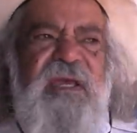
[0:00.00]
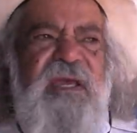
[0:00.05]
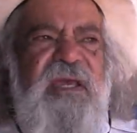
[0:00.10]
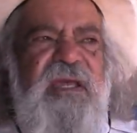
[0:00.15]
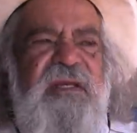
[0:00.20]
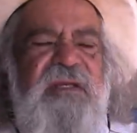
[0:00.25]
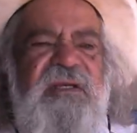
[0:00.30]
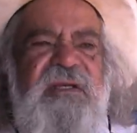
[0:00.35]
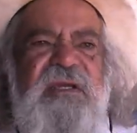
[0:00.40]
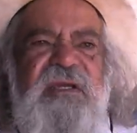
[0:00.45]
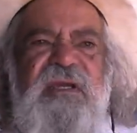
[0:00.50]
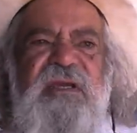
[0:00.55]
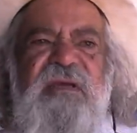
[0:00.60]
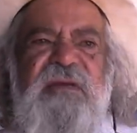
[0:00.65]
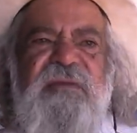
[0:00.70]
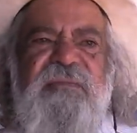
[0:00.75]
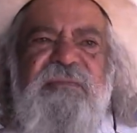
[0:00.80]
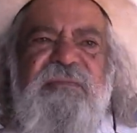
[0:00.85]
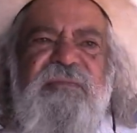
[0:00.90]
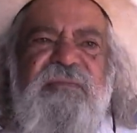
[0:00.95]
And
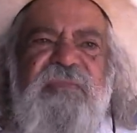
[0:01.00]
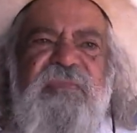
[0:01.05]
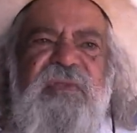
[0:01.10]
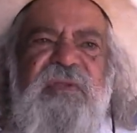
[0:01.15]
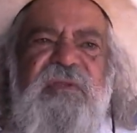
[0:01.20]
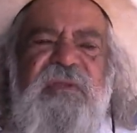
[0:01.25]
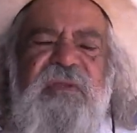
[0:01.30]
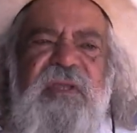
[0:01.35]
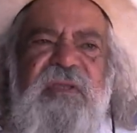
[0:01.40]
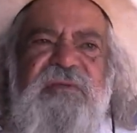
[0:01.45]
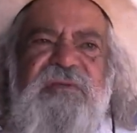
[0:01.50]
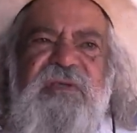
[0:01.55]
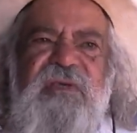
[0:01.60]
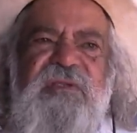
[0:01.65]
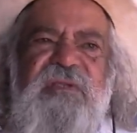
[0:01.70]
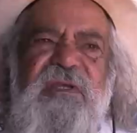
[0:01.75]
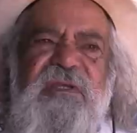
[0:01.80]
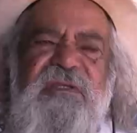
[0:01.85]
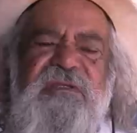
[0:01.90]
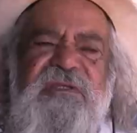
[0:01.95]

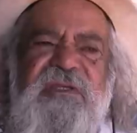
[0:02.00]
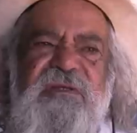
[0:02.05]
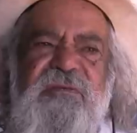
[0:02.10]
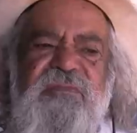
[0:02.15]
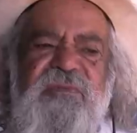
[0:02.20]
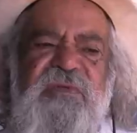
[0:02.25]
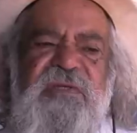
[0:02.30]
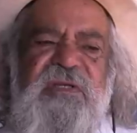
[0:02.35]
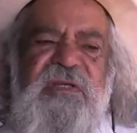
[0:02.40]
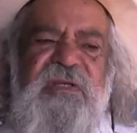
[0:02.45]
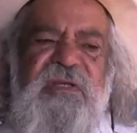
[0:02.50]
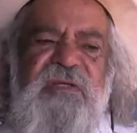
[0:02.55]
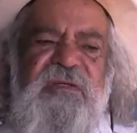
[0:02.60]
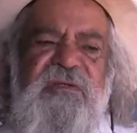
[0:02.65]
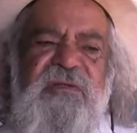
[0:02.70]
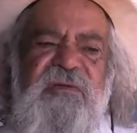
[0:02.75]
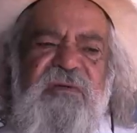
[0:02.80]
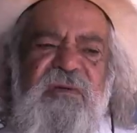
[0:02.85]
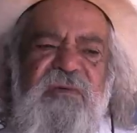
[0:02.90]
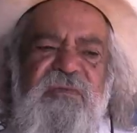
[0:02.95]
so they said,
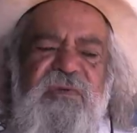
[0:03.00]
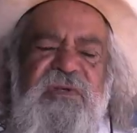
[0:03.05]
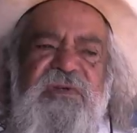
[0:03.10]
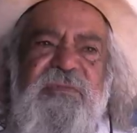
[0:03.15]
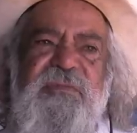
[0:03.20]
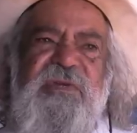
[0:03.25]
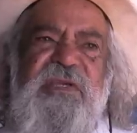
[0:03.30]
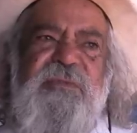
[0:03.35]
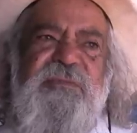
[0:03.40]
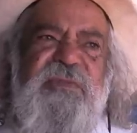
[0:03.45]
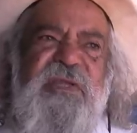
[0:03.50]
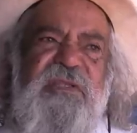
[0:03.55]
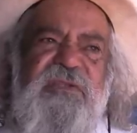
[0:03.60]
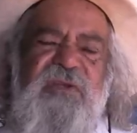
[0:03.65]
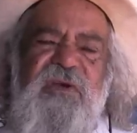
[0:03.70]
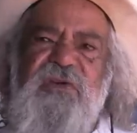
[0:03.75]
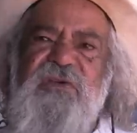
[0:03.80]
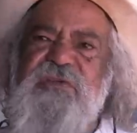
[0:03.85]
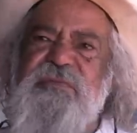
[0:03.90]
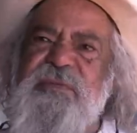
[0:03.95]
will you meet me at
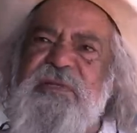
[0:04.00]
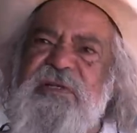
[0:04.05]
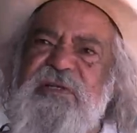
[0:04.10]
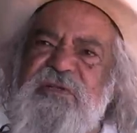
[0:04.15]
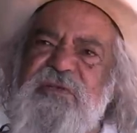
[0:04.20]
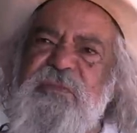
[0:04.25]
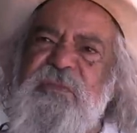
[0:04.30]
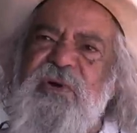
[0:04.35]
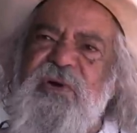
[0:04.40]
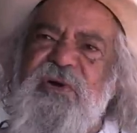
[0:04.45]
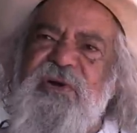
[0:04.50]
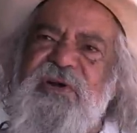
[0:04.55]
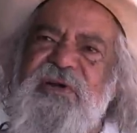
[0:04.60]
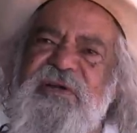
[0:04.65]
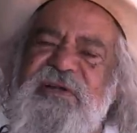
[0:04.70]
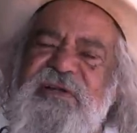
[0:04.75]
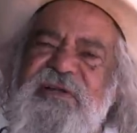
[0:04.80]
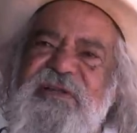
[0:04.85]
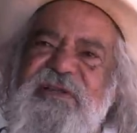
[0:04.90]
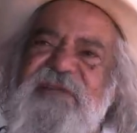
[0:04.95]
the hospital tomorrow
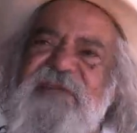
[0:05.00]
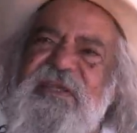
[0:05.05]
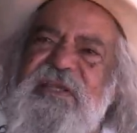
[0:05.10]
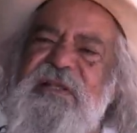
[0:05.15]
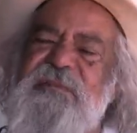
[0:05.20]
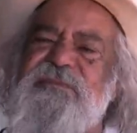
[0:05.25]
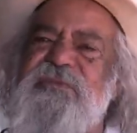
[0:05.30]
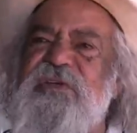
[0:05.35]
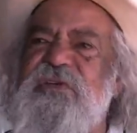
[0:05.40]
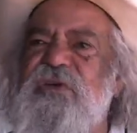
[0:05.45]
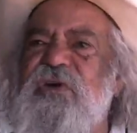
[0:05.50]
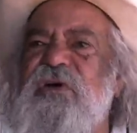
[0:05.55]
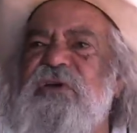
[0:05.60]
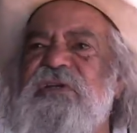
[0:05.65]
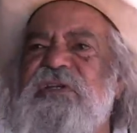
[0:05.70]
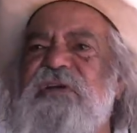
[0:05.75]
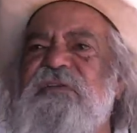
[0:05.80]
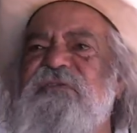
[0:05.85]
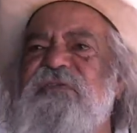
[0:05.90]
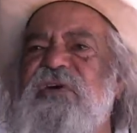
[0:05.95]
to help the
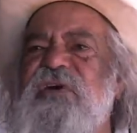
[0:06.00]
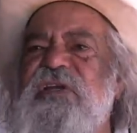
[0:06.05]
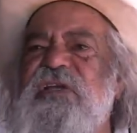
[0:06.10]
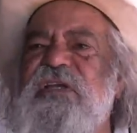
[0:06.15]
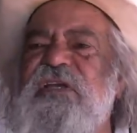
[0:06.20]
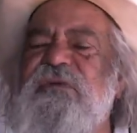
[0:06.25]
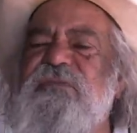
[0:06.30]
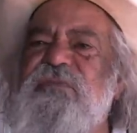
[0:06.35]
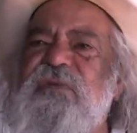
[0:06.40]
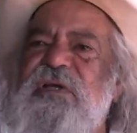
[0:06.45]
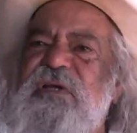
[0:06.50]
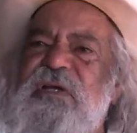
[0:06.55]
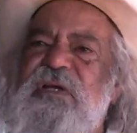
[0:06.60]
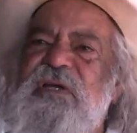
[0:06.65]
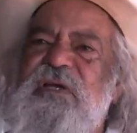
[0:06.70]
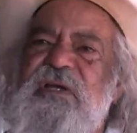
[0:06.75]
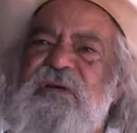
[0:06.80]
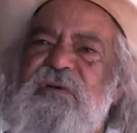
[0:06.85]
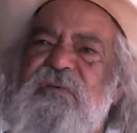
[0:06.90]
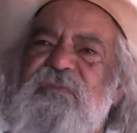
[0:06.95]
doctor in finding out
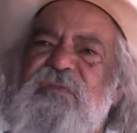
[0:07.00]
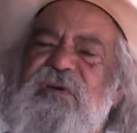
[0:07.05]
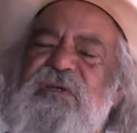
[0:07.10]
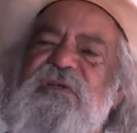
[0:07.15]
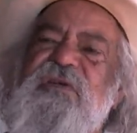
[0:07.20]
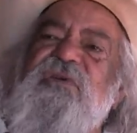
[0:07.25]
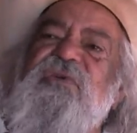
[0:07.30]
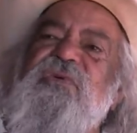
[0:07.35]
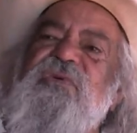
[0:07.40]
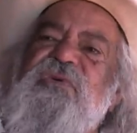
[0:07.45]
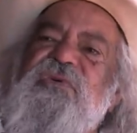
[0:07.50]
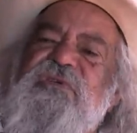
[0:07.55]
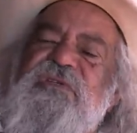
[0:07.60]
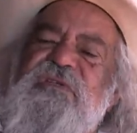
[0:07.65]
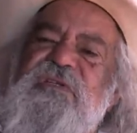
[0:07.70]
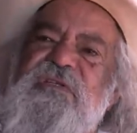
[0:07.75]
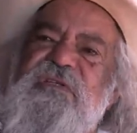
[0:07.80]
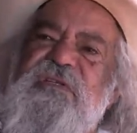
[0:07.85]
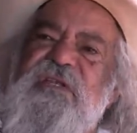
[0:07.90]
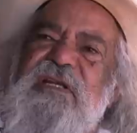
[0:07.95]
what
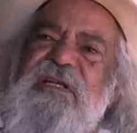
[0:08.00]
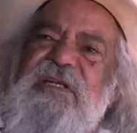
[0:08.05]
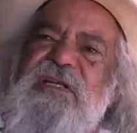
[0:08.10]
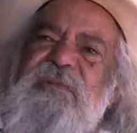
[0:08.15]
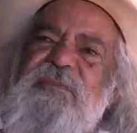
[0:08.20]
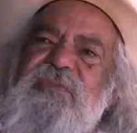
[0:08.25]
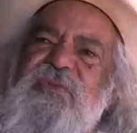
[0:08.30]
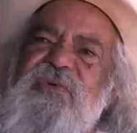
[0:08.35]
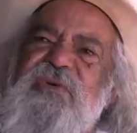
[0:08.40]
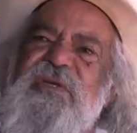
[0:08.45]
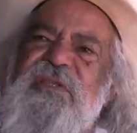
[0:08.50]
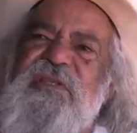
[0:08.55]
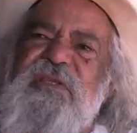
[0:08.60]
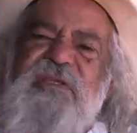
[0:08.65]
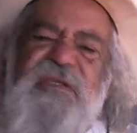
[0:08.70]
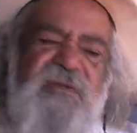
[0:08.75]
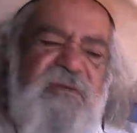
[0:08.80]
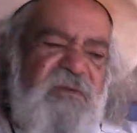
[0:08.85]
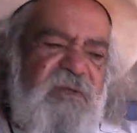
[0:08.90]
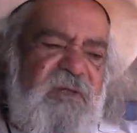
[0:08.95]
caused that little boy? And they
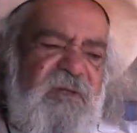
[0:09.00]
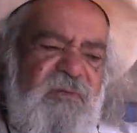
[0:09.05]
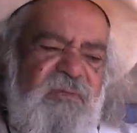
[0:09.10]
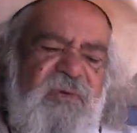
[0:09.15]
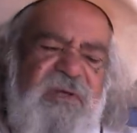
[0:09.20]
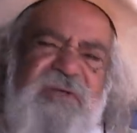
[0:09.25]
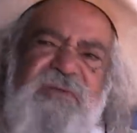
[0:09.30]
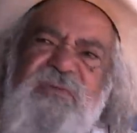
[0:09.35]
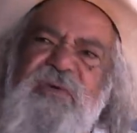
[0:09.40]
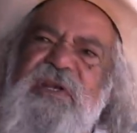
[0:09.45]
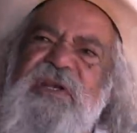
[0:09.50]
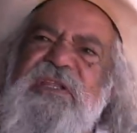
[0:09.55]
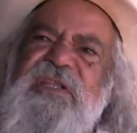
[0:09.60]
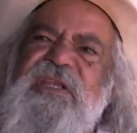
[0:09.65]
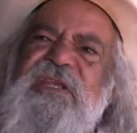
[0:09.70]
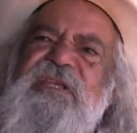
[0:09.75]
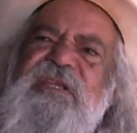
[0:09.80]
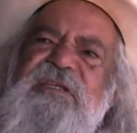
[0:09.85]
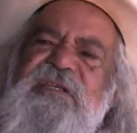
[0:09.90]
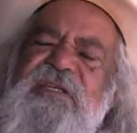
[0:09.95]
said, you know, what did
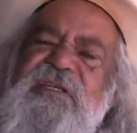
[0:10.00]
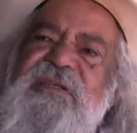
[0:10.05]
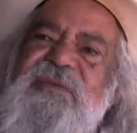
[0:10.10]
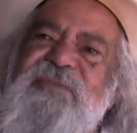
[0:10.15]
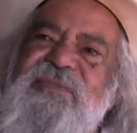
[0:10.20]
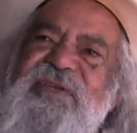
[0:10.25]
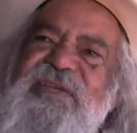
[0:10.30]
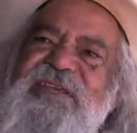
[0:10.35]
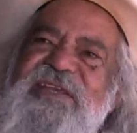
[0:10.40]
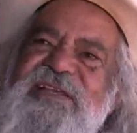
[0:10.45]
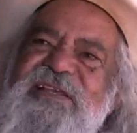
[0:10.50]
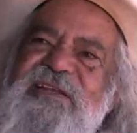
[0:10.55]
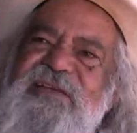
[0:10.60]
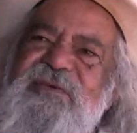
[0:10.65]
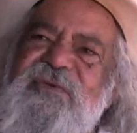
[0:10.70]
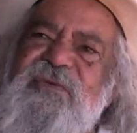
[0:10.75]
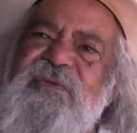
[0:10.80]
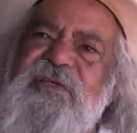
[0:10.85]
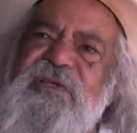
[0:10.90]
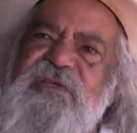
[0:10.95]
he eat in the meal,
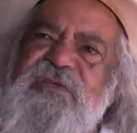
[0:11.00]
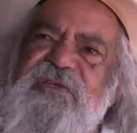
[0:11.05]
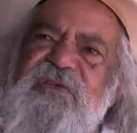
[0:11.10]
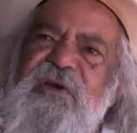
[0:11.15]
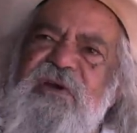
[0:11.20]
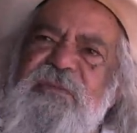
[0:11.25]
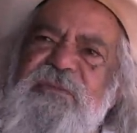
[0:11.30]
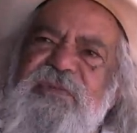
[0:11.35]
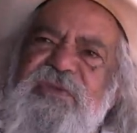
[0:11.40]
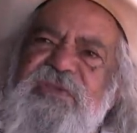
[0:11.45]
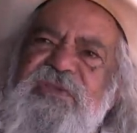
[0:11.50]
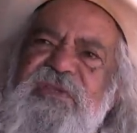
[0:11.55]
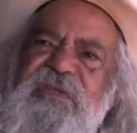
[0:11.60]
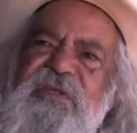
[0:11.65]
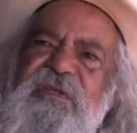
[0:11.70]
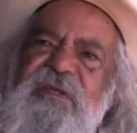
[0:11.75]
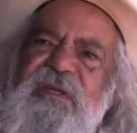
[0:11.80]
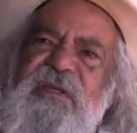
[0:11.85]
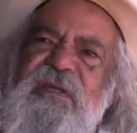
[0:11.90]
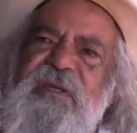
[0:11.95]
all this type of
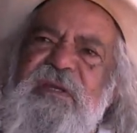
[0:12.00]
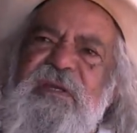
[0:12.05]
thing?